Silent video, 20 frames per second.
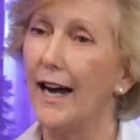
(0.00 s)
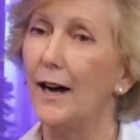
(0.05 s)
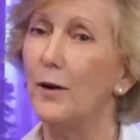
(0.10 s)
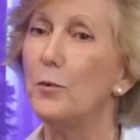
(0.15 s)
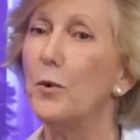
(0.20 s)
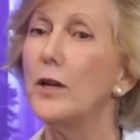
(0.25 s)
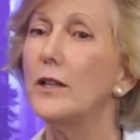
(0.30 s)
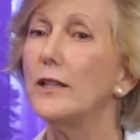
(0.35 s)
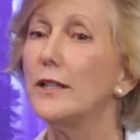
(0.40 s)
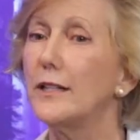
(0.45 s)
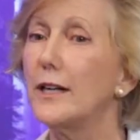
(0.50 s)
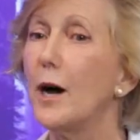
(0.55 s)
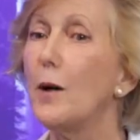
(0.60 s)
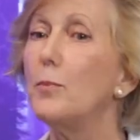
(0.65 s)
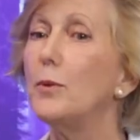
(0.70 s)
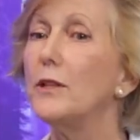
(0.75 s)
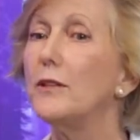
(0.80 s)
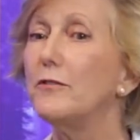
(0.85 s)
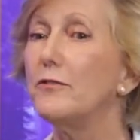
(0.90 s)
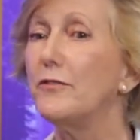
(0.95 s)
Well, a
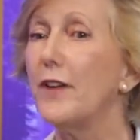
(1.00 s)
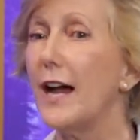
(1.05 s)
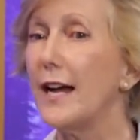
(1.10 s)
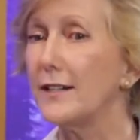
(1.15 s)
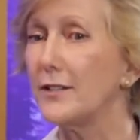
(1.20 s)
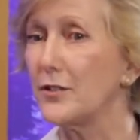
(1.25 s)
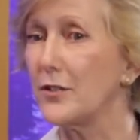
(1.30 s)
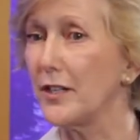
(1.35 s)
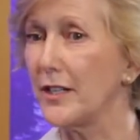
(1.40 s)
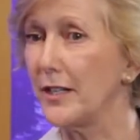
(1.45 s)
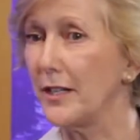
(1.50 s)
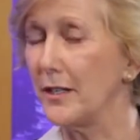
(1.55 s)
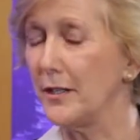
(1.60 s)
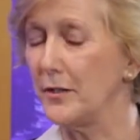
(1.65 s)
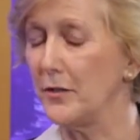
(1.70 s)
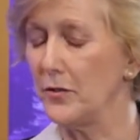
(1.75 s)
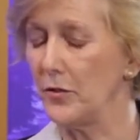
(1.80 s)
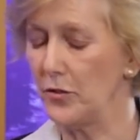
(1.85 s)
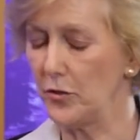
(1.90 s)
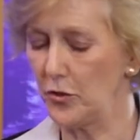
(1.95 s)
couple of facts that are
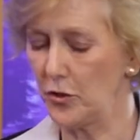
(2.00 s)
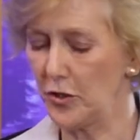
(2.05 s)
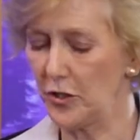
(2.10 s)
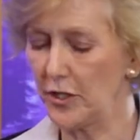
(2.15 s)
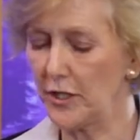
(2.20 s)
just